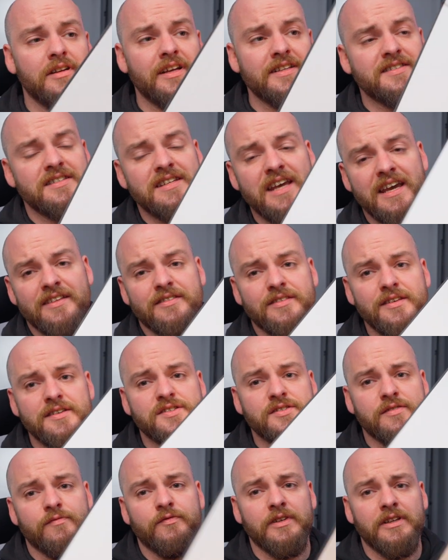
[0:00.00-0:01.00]
let's take
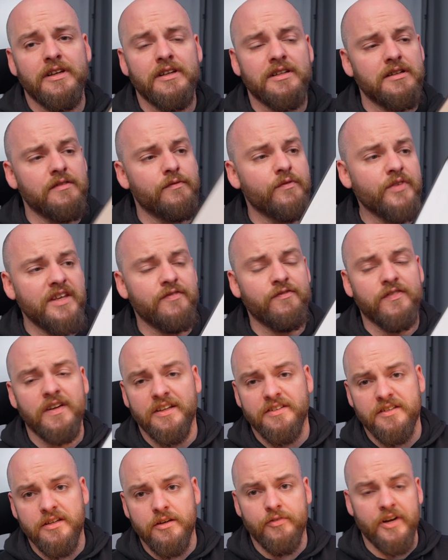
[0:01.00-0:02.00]
this little
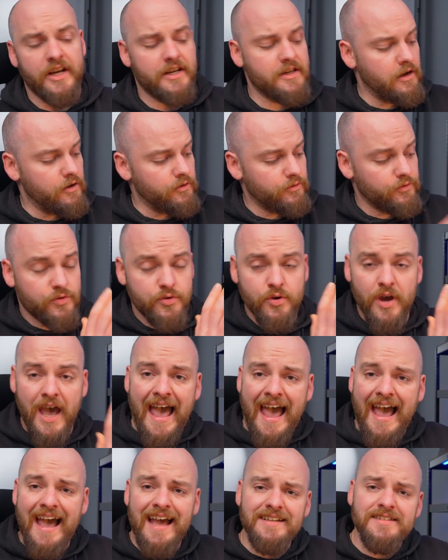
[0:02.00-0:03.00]
V-flood here right now. You
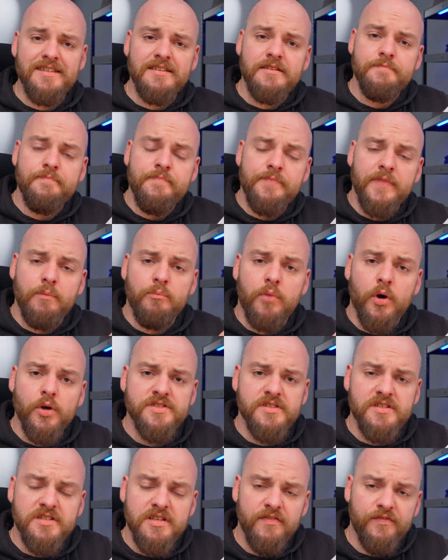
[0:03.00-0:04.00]
add
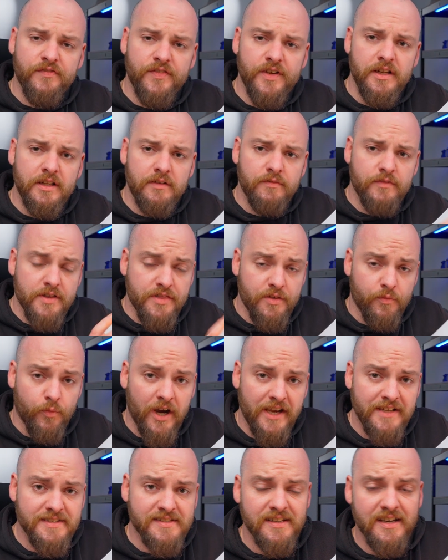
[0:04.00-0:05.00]
positive fill with the
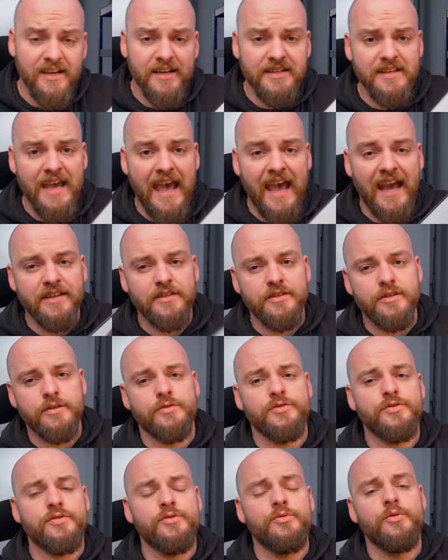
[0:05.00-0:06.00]
white side and you
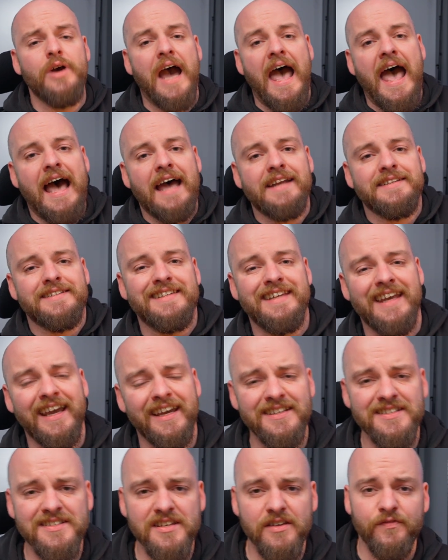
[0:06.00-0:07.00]
do add
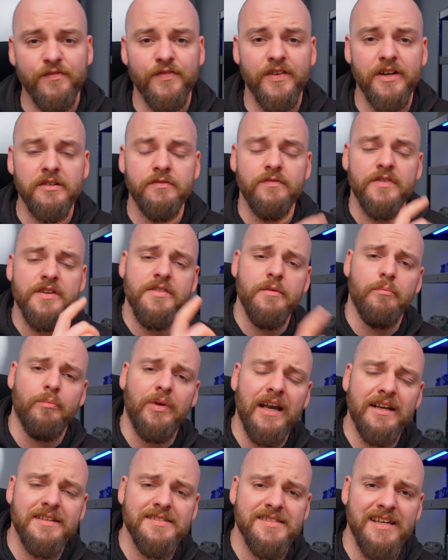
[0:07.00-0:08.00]
negative fill with the
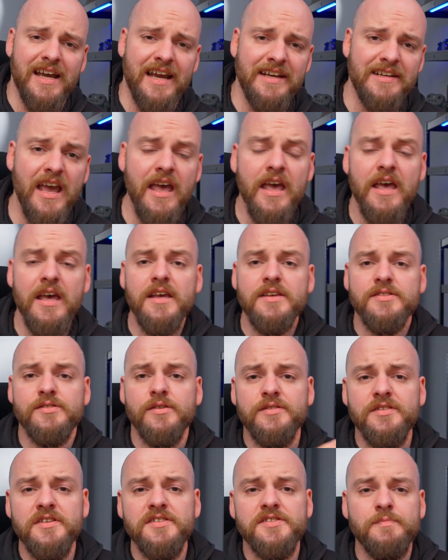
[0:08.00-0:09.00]
black side.
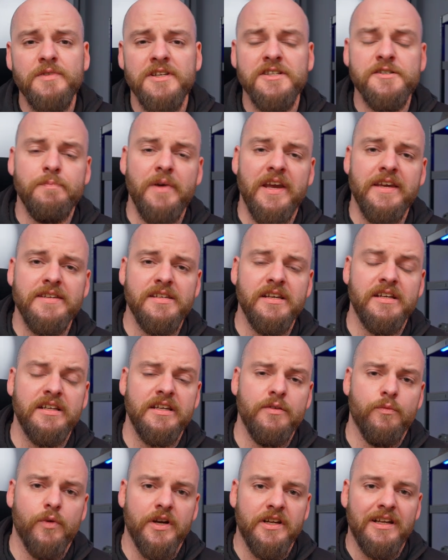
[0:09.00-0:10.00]
So this means
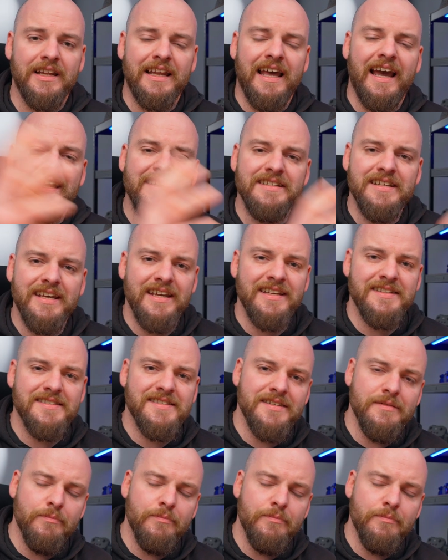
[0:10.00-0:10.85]
basically when a light hits